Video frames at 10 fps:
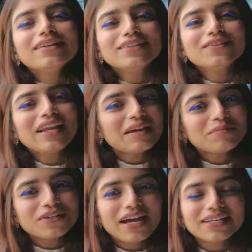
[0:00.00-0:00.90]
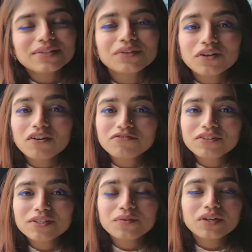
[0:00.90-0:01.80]
So LimeRoad has good
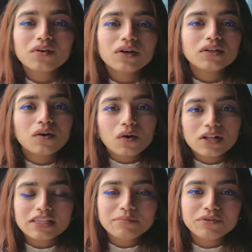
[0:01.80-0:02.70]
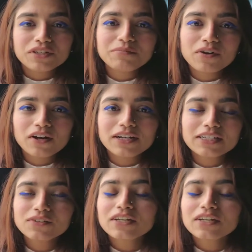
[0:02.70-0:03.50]
offers going on all the beauty products.